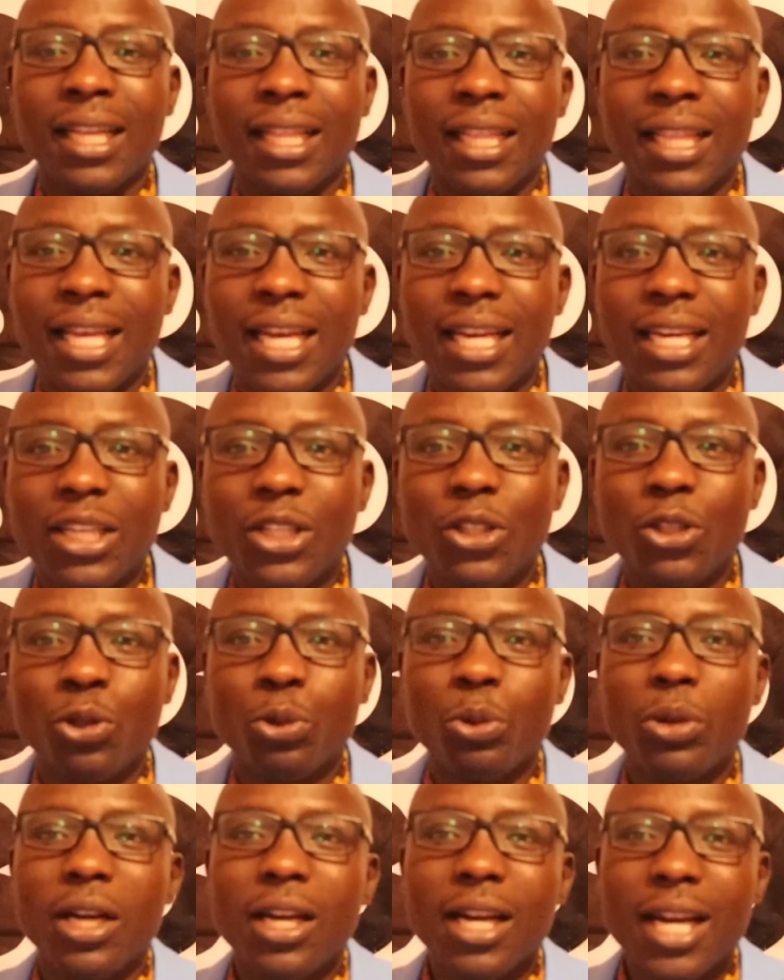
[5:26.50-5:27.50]
then you
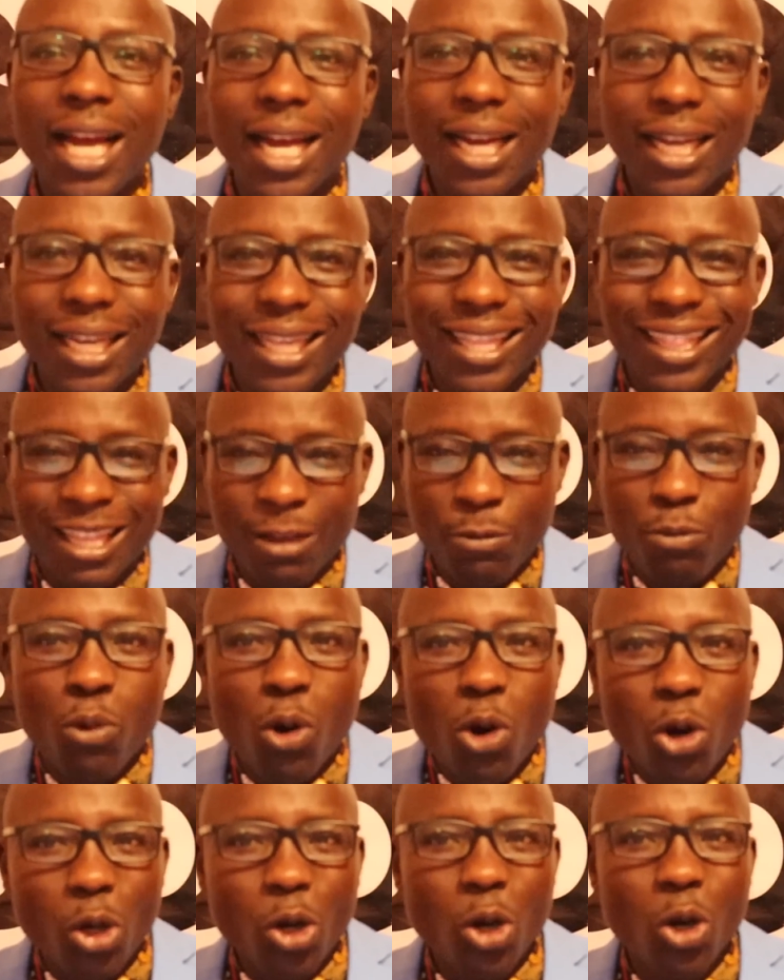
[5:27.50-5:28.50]
will lack the
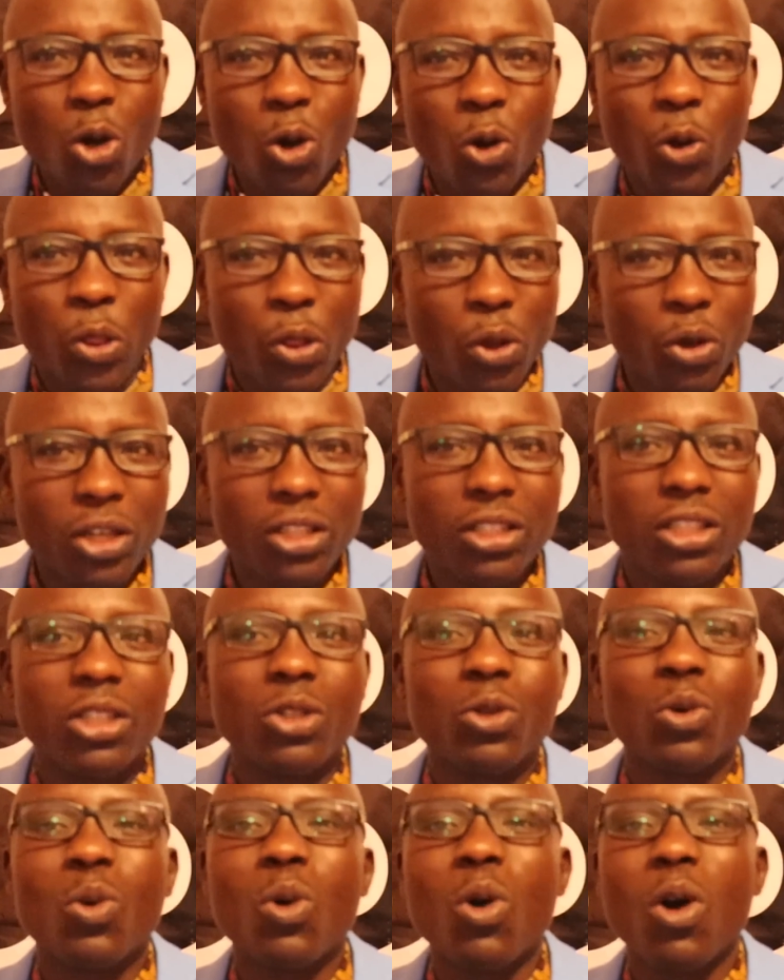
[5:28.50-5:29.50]
moral authority
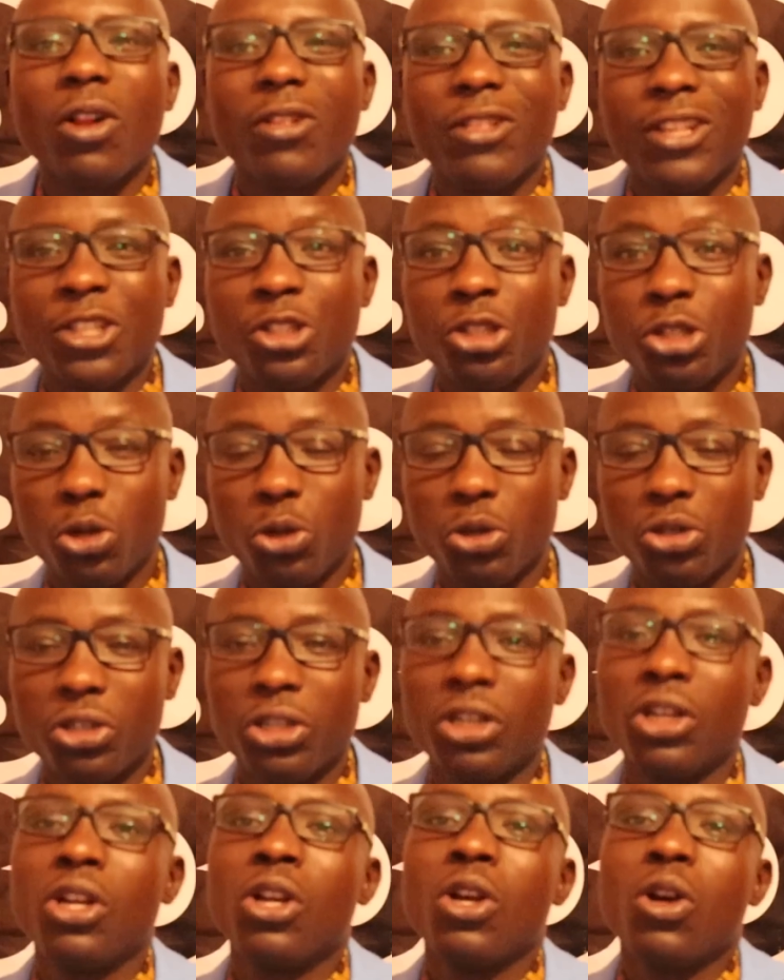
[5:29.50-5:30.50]
to call the
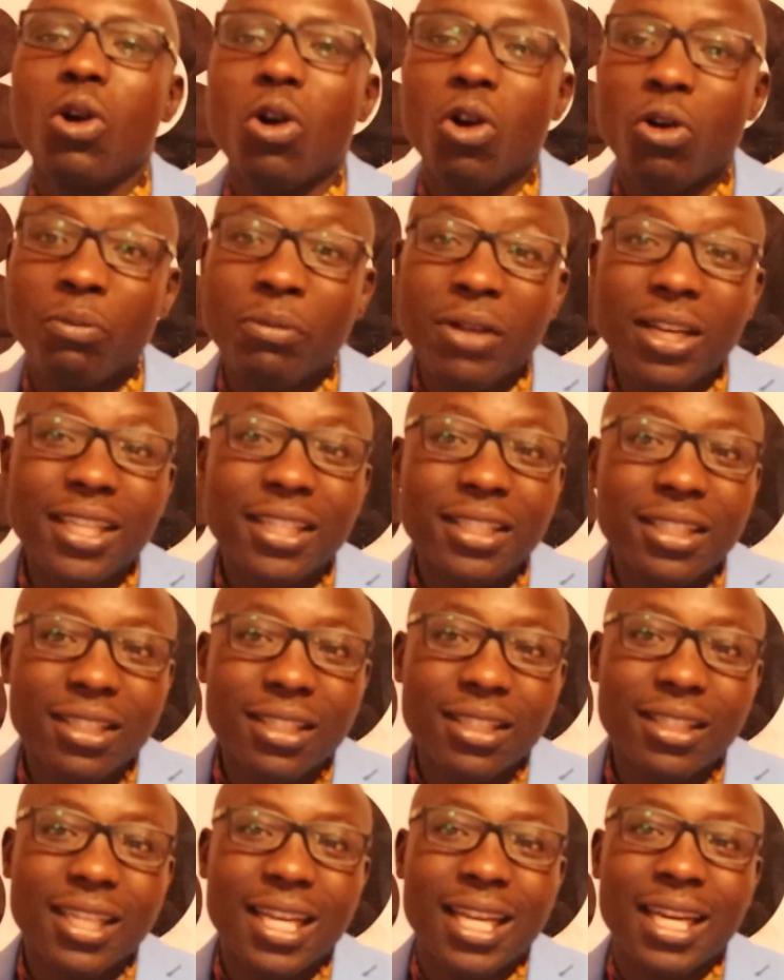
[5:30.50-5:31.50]
shot on
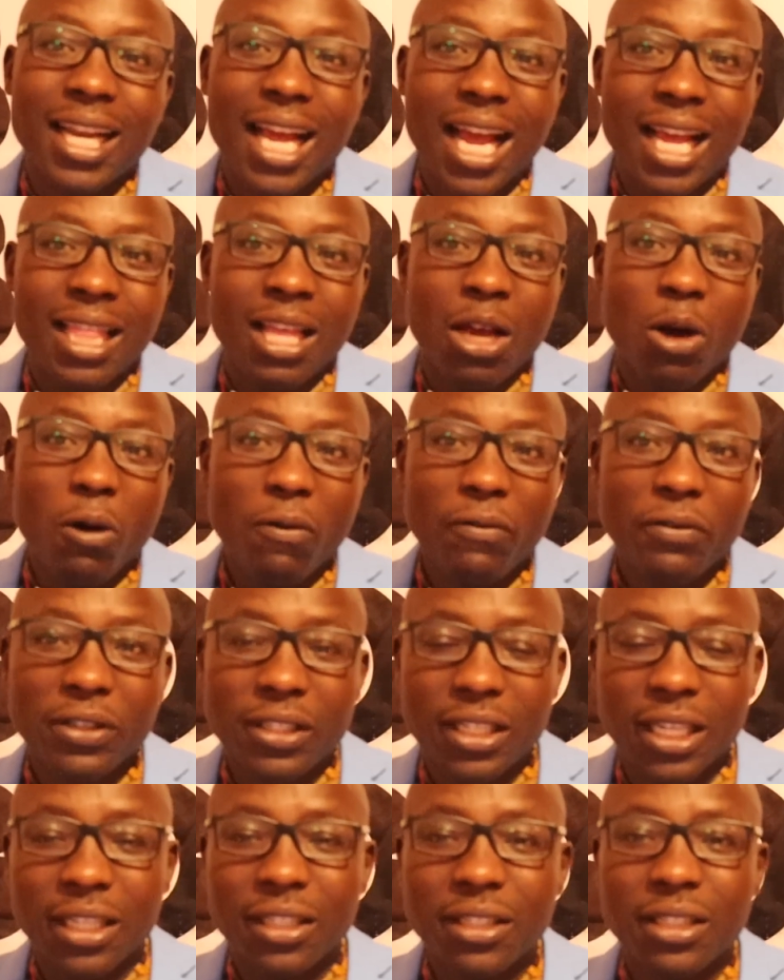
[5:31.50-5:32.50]
ministries and other
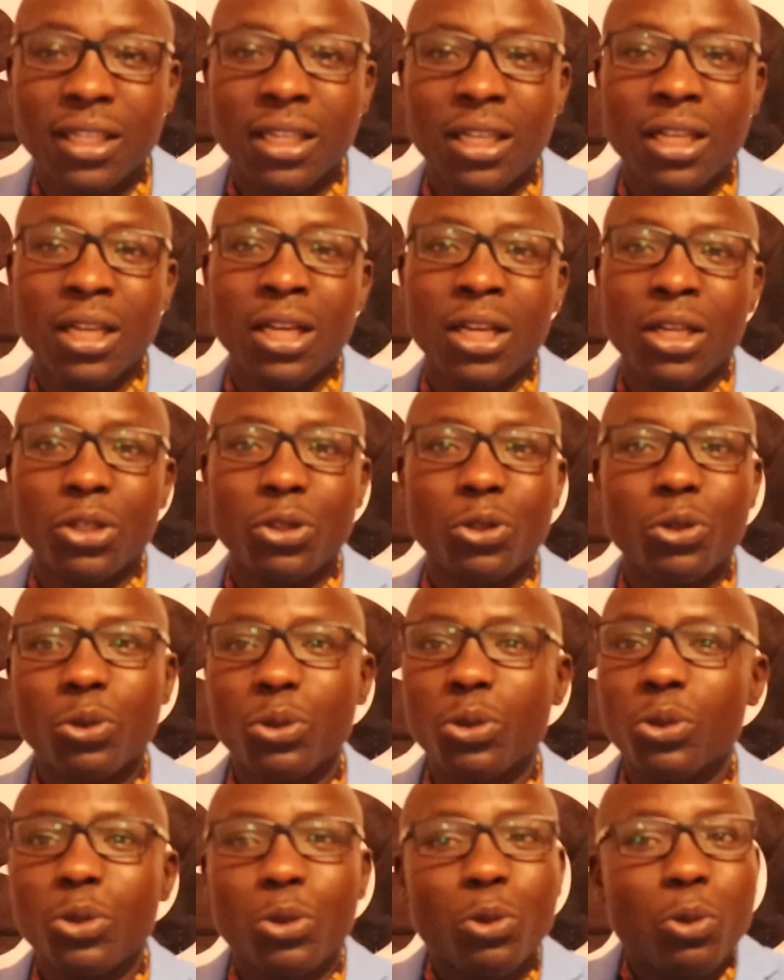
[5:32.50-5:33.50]
offices
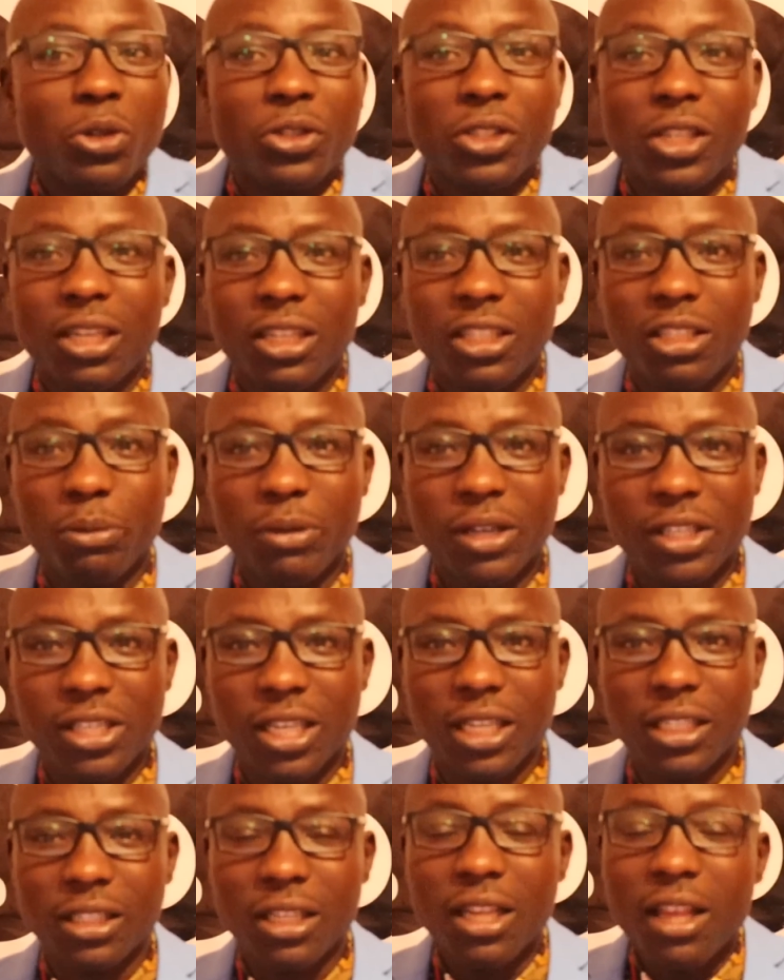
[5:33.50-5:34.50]
to do austerity
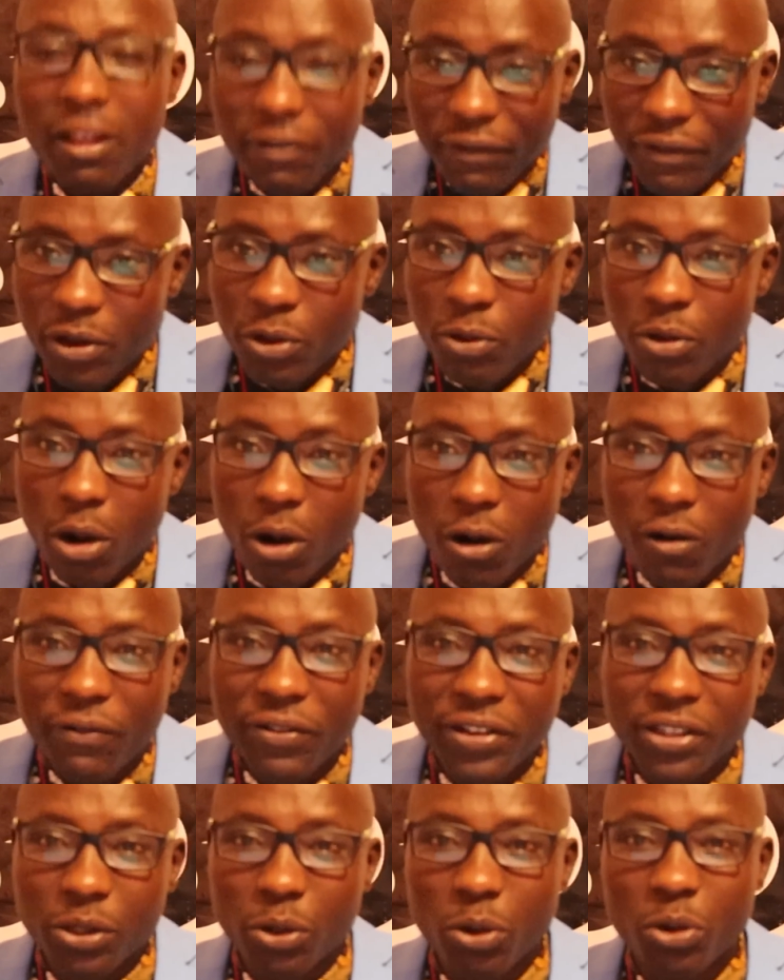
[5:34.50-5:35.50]
measures. If in your
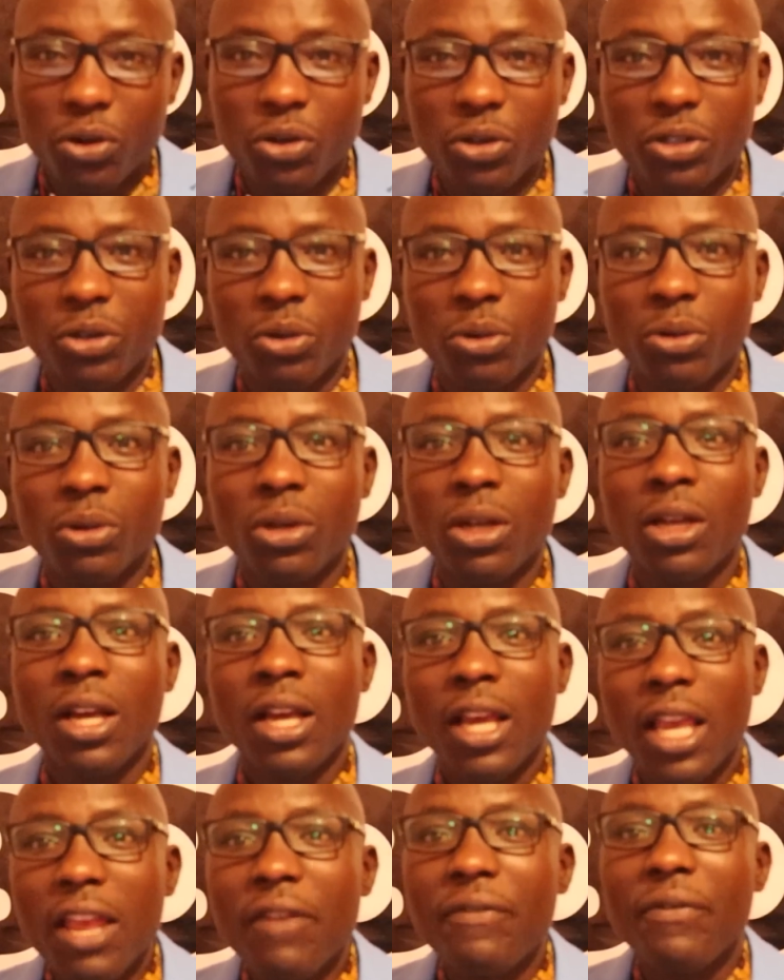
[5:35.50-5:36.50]
office also,
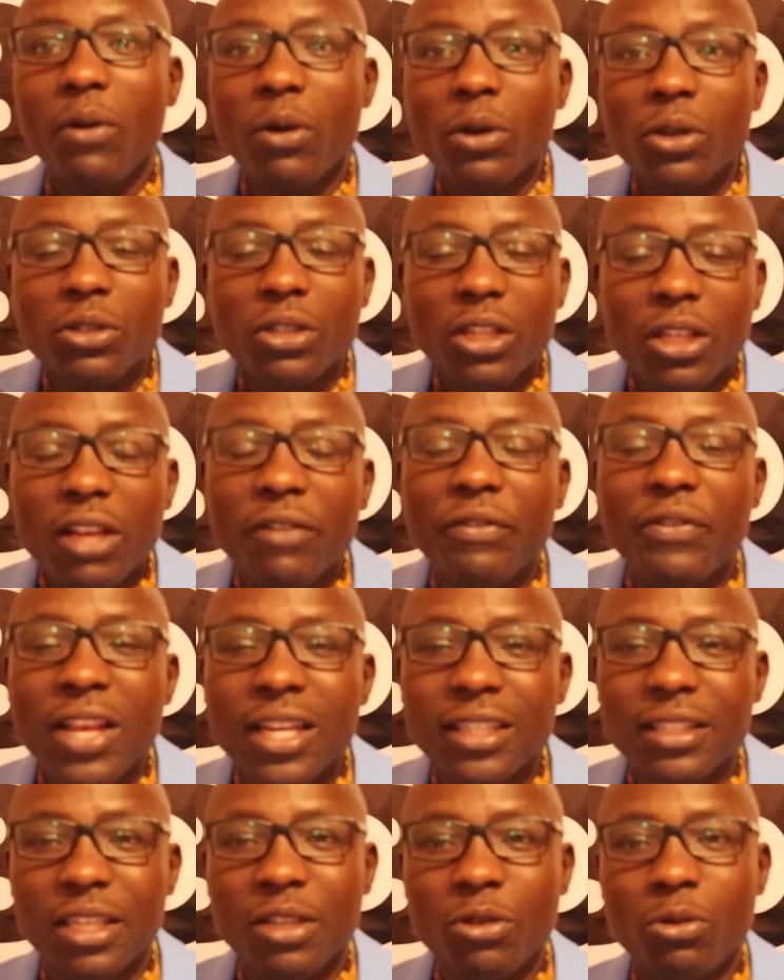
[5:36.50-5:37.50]
if
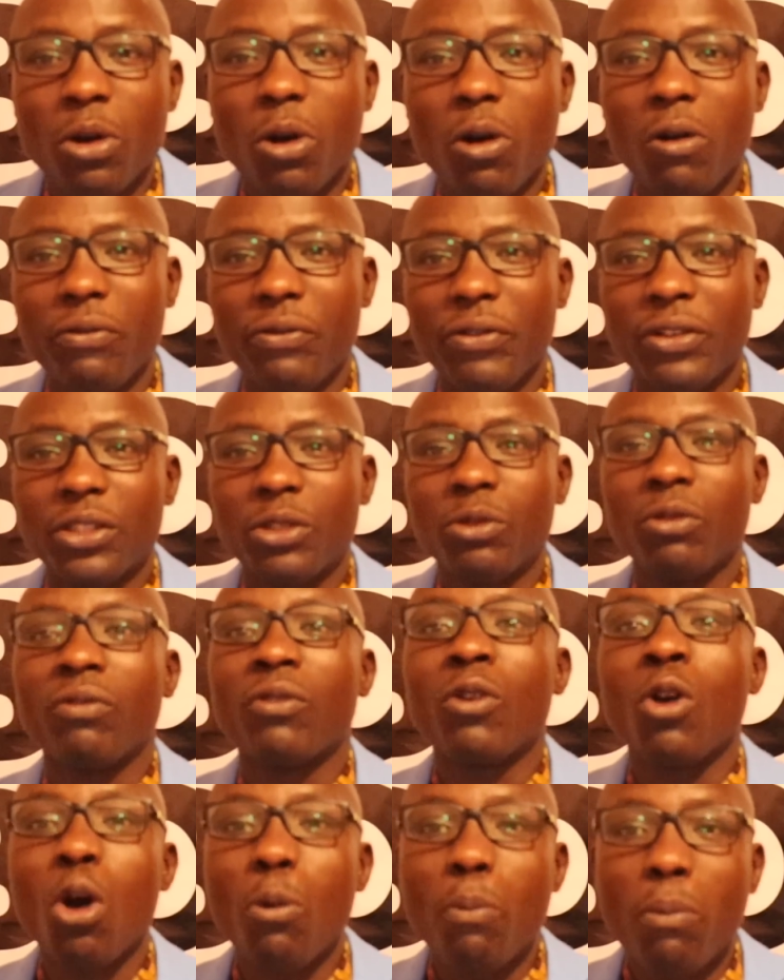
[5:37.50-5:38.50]
just in your office,
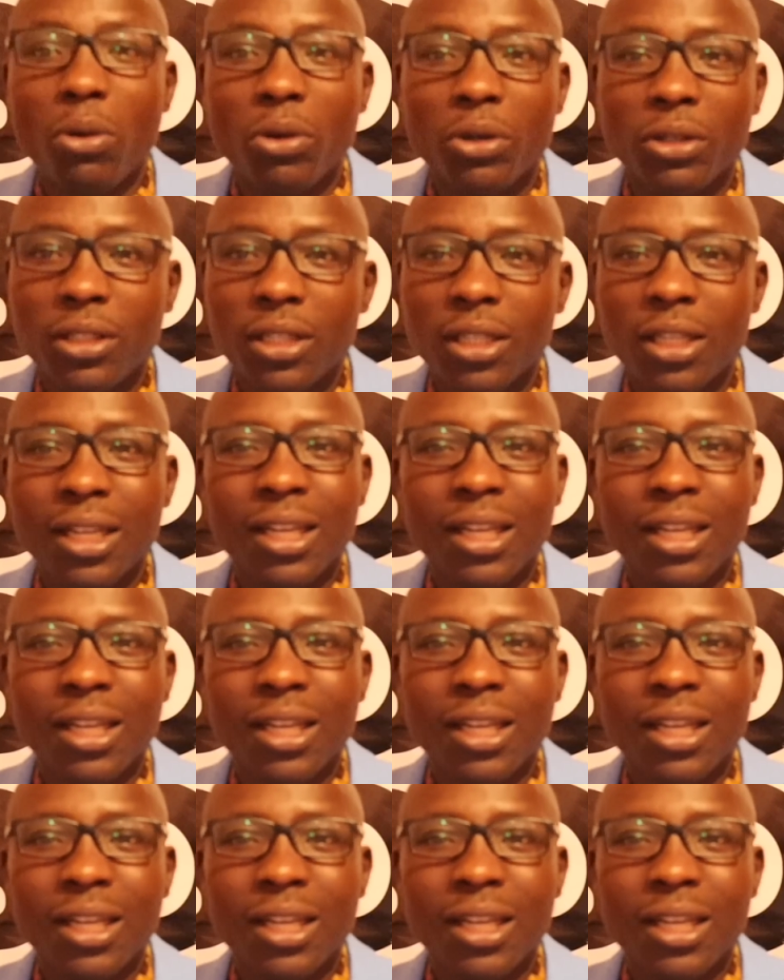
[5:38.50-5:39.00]
you've gobbled